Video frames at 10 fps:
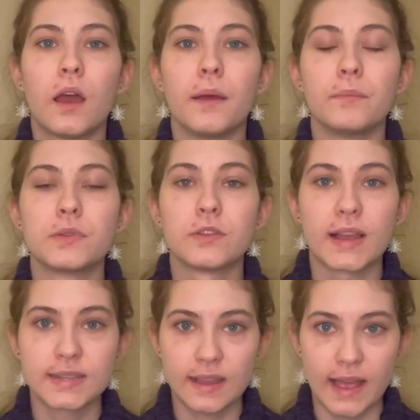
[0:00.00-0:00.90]
So
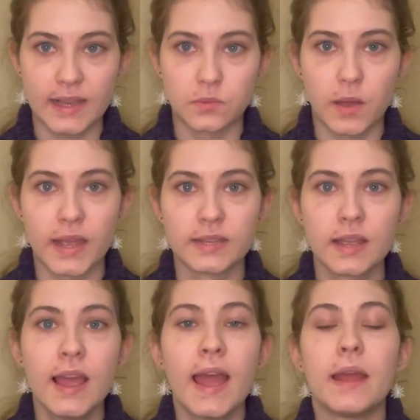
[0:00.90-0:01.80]
that's class-wise.
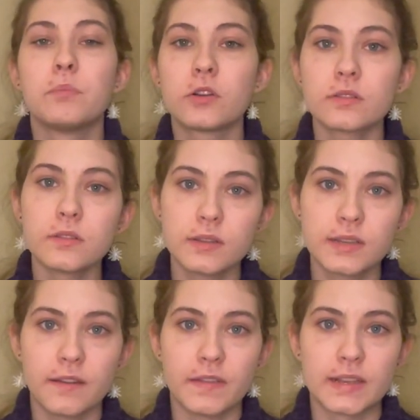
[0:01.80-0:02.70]
And personal
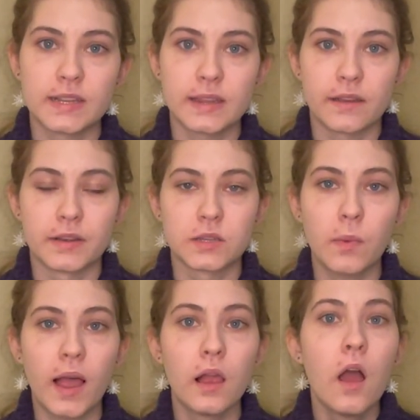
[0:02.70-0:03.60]
stuff is in there as
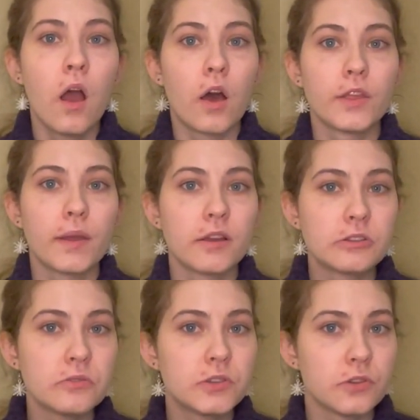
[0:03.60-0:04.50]
well, although I
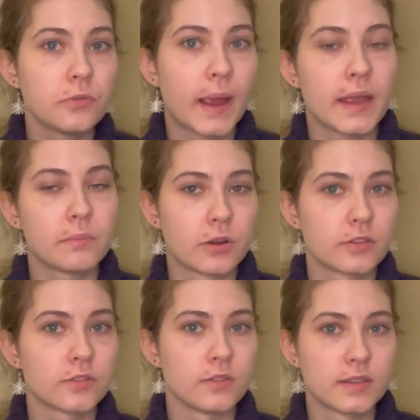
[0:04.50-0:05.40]
also do write
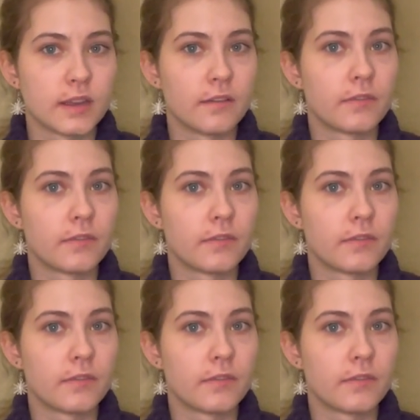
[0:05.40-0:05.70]
personal stuff.